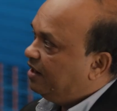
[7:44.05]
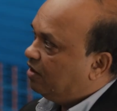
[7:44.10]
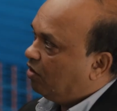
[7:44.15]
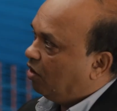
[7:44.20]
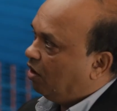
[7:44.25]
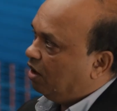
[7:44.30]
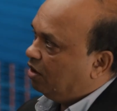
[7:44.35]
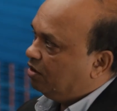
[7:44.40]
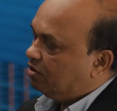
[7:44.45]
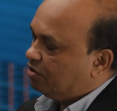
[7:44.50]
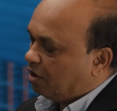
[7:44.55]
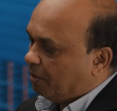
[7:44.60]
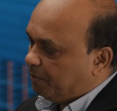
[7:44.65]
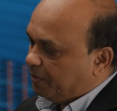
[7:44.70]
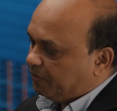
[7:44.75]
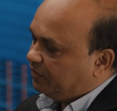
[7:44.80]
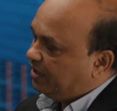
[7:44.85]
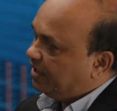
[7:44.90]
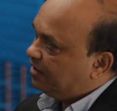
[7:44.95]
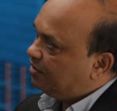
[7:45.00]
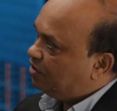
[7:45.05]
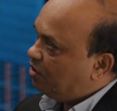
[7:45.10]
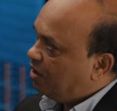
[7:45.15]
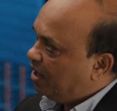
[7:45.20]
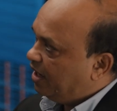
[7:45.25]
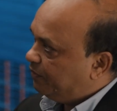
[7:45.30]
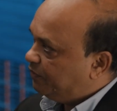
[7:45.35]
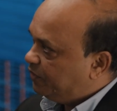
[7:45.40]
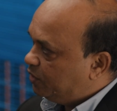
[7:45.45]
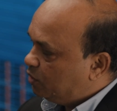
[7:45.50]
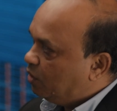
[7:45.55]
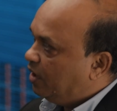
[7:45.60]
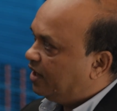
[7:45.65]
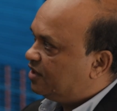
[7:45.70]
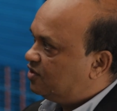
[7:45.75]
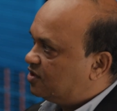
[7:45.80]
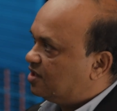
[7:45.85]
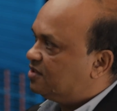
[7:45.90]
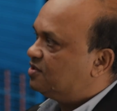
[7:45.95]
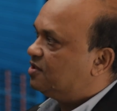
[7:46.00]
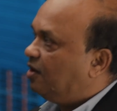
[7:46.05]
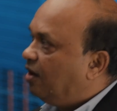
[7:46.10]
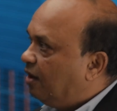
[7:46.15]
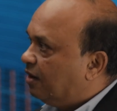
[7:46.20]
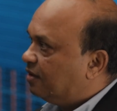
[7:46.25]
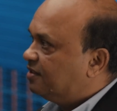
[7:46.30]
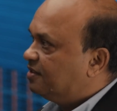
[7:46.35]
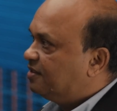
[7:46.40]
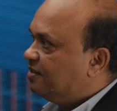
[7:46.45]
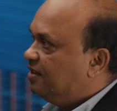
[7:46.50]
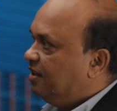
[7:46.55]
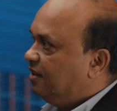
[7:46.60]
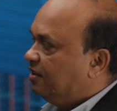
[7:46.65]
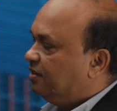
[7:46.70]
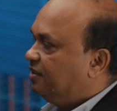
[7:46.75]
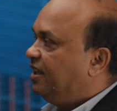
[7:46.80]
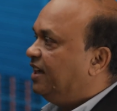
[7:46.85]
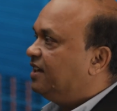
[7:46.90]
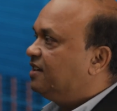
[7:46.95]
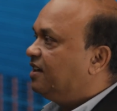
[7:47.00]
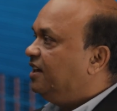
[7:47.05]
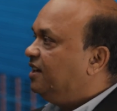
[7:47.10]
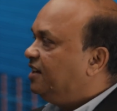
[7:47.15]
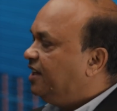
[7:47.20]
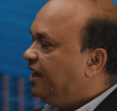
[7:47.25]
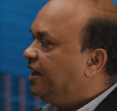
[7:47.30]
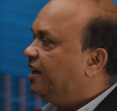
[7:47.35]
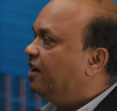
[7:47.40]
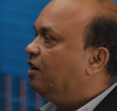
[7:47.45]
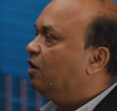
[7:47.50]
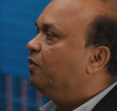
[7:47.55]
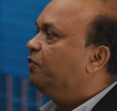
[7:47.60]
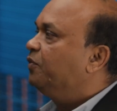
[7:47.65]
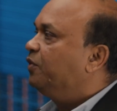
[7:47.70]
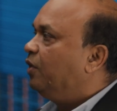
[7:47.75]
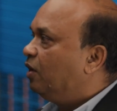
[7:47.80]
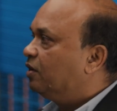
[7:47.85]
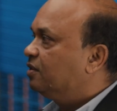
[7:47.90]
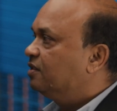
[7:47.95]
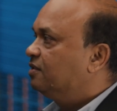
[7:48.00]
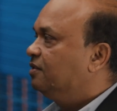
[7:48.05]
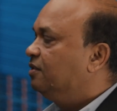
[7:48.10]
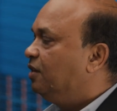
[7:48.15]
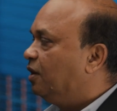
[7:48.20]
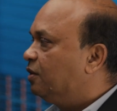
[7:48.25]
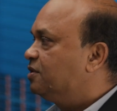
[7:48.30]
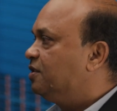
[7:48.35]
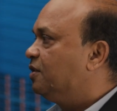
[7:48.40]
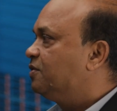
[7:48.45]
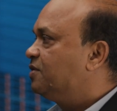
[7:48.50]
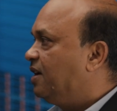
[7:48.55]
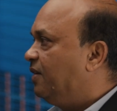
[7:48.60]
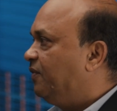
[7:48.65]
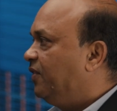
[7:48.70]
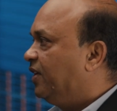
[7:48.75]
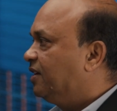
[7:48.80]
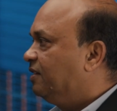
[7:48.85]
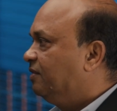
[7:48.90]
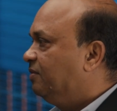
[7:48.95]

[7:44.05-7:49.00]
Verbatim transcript: And on top of that, you have two extra slots that can take care of north, north south traffic.